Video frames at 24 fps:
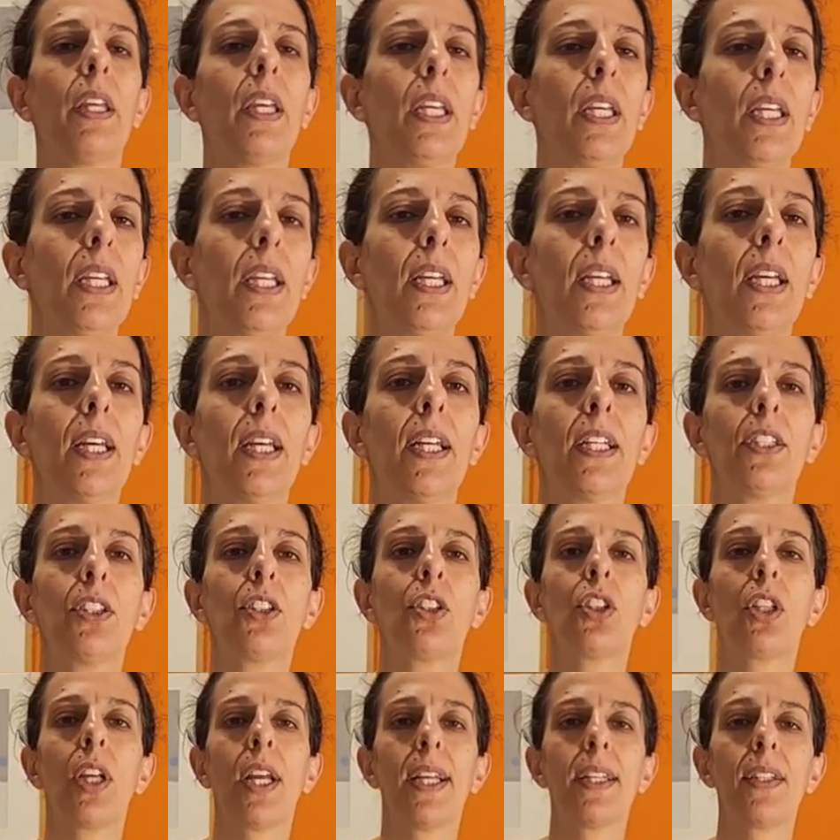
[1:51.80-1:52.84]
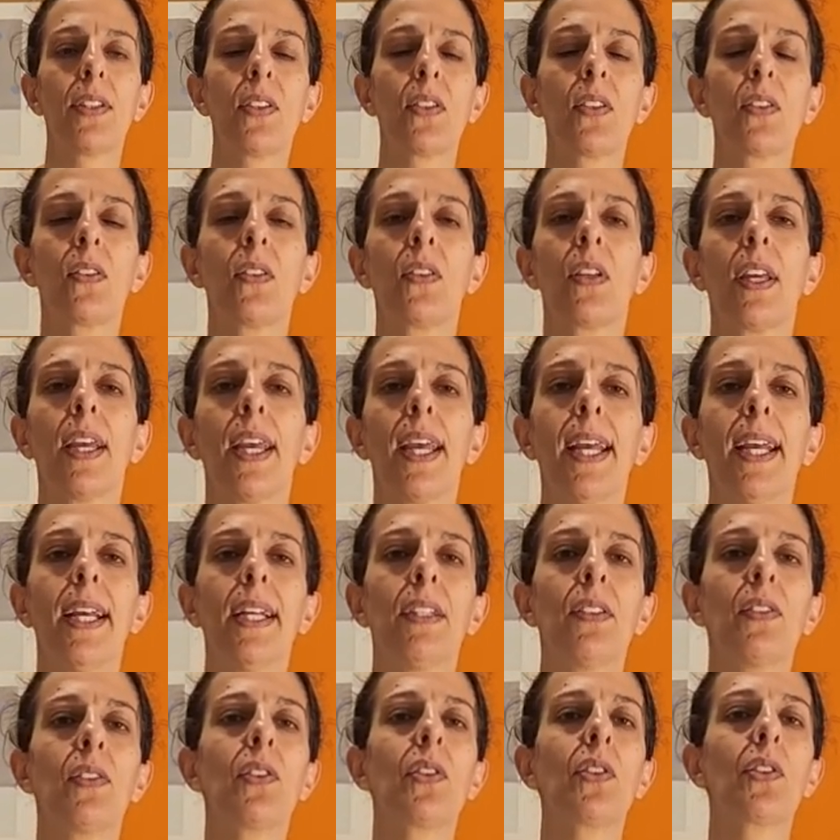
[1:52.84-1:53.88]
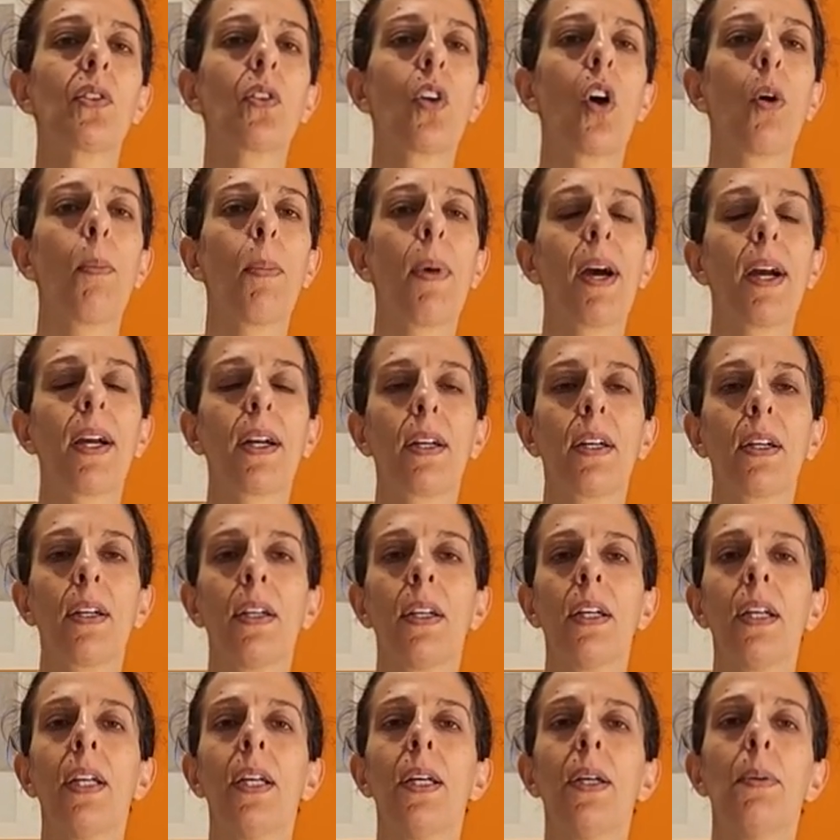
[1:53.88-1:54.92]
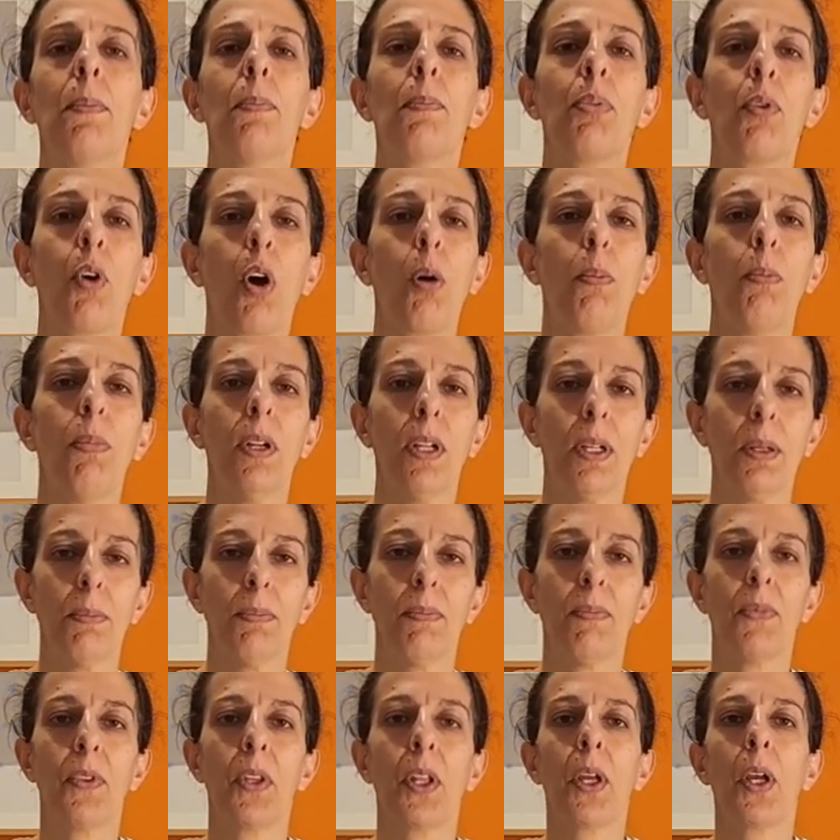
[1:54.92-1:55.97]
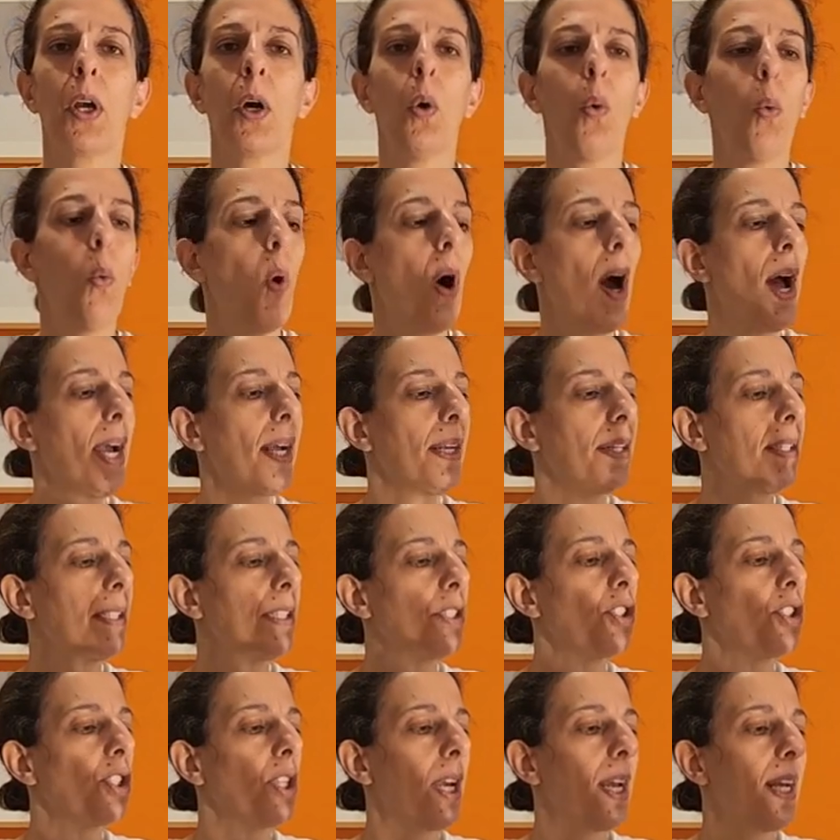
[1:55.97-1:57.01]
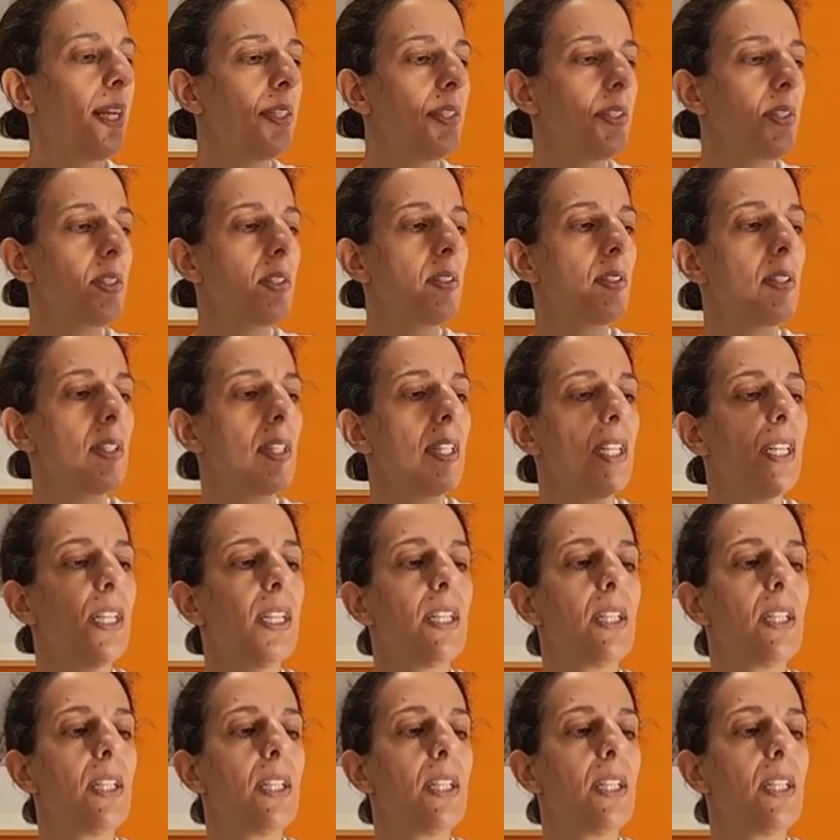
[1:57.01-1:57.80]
the chest and stomach problem. Why the chest?